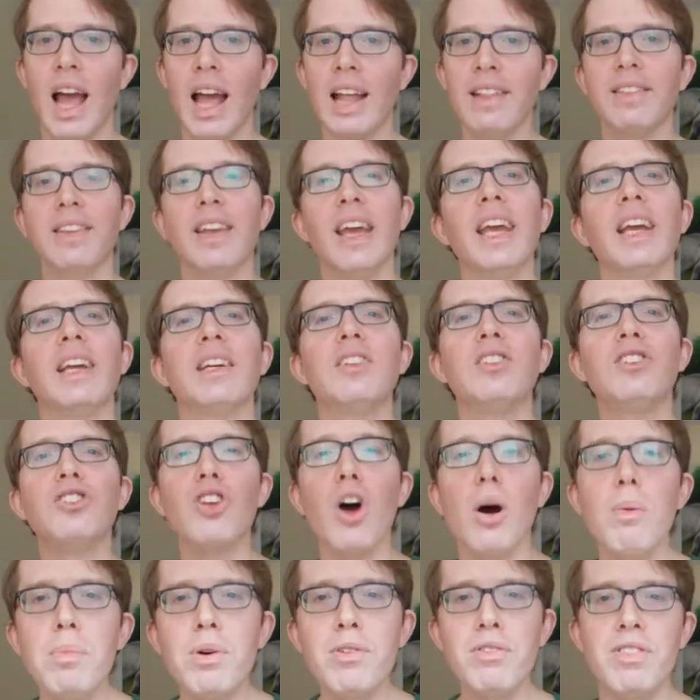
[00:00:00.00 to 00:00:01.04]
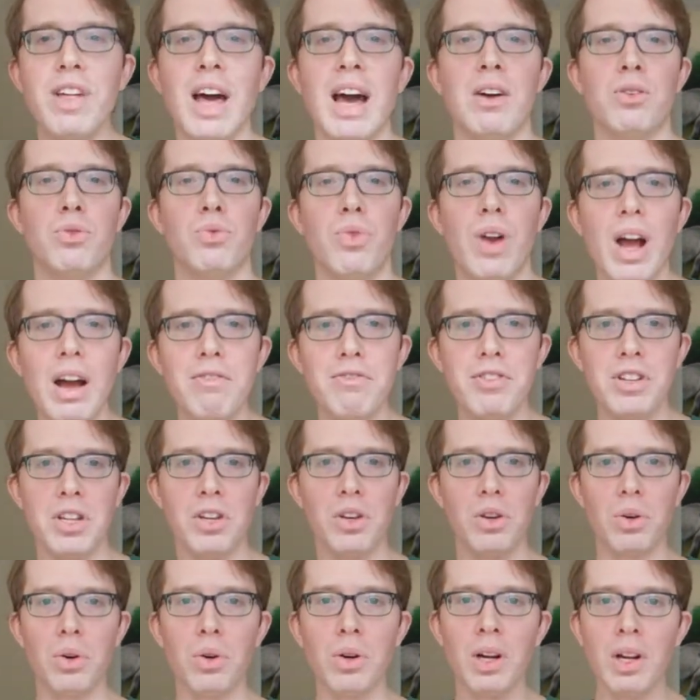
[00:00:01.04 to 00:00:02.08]
and take some of that
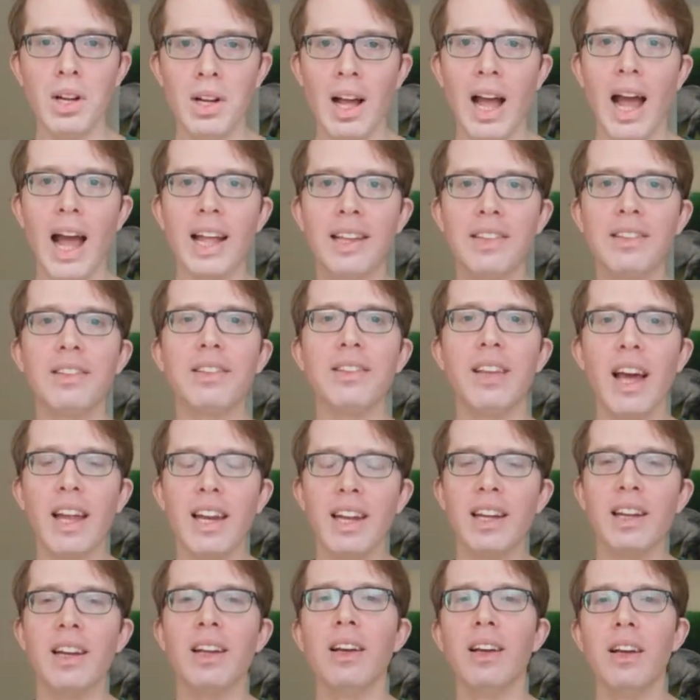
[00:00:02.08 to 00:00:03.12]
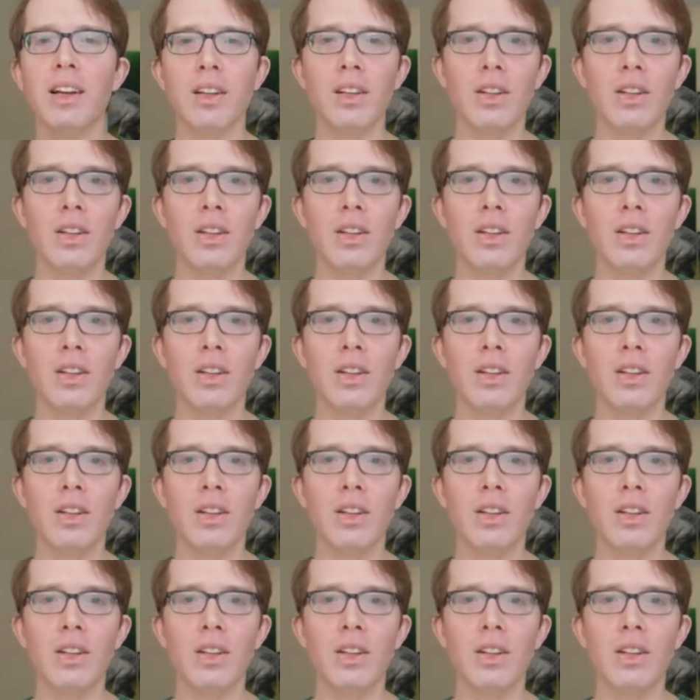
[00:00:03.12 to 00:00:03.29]
revenue and set it